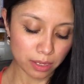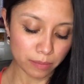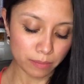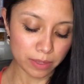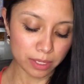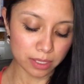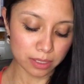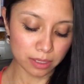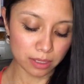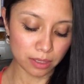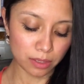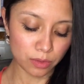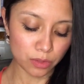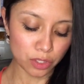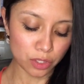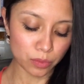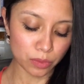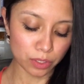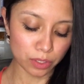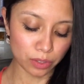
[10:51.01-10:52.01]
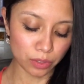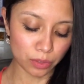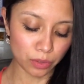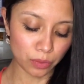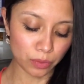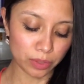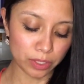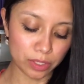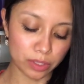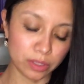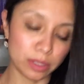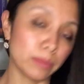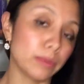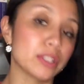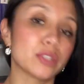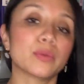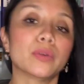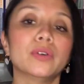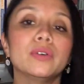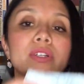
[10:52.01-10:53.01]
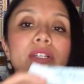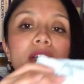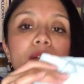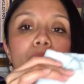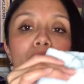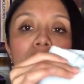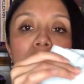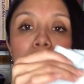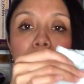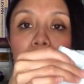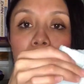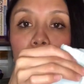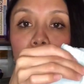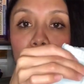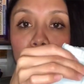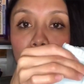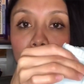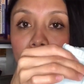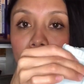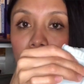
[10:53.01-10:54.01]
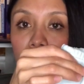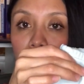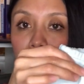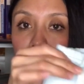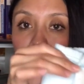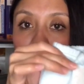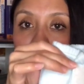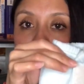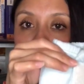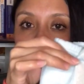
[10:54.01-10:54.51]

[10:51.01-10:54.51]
because I knew she was going to grow into them as well, and I was going to be able to make them,